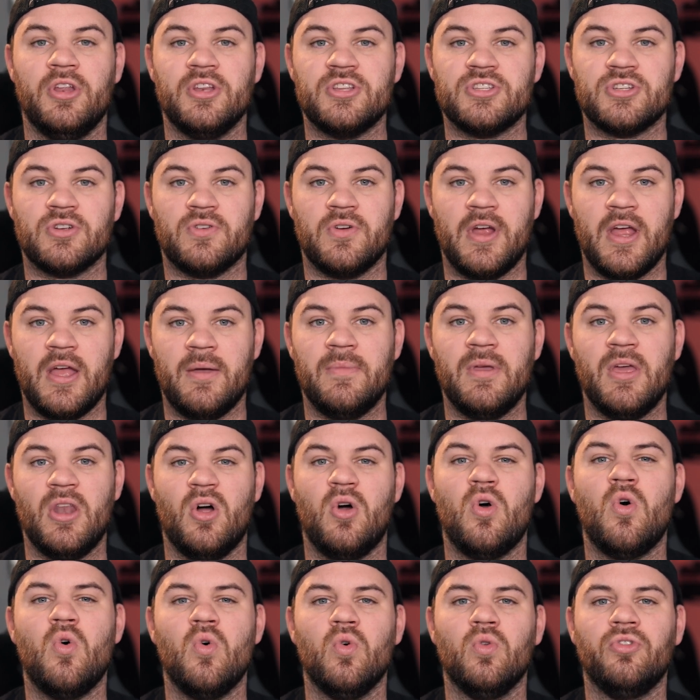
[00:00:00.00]
Instagram, it
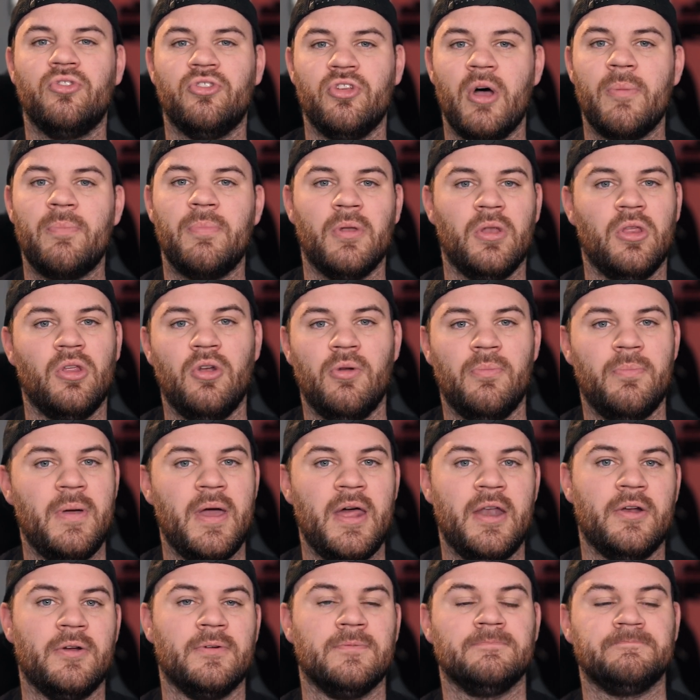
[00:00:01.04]
holds up a little
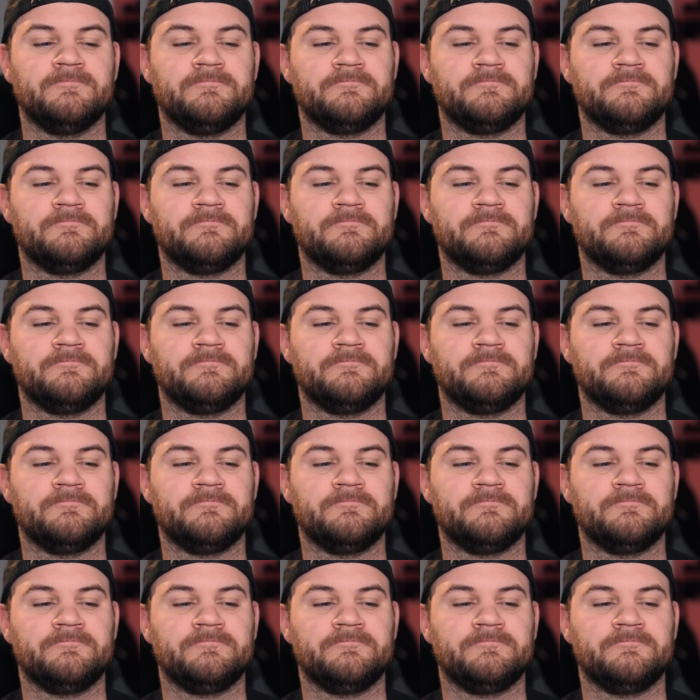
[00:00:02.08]
better.